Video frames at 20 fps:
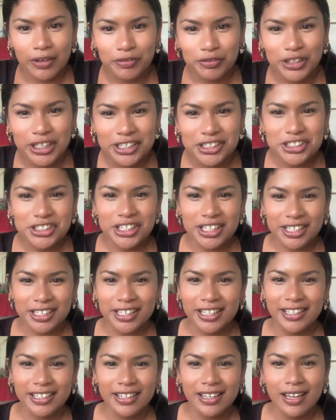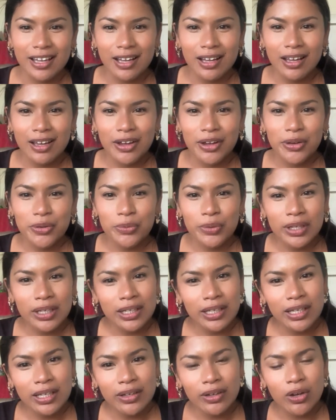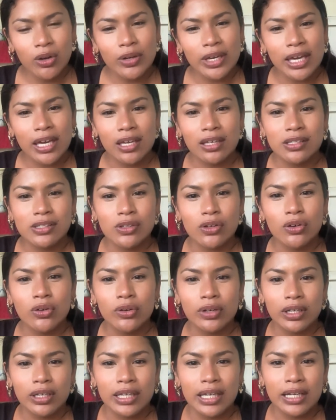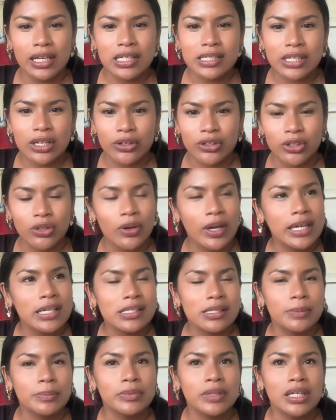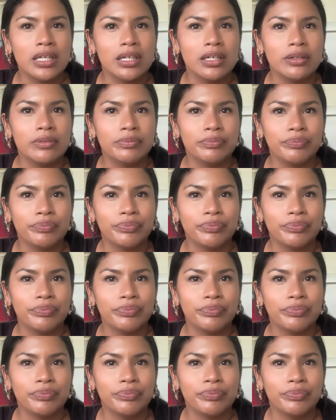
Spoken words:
The chicken. Really? Okay, so can I tell you guys something?